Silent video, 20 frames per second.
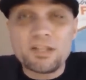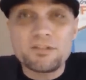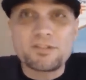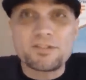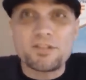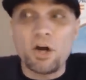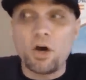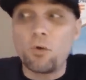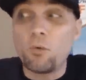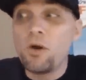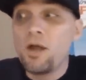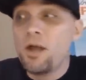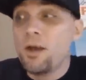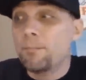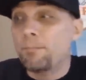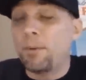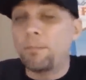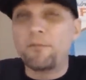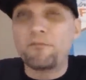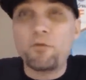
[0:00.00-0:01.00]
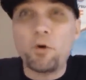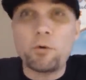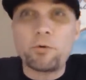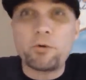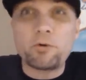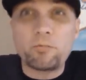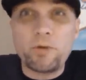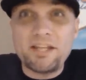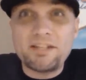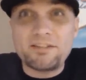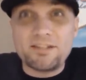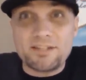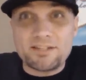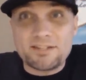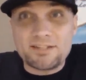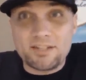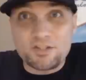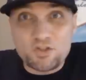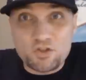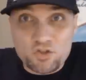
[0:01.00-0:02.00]
So, but before we rate
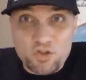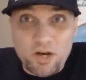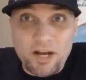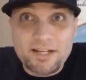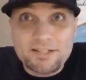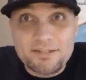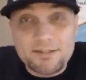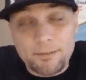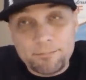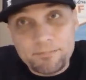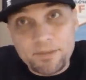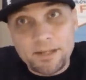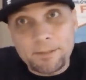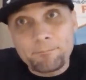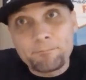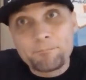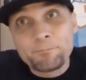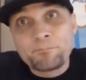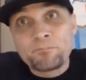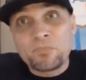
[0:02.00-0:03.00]
this, let's try something.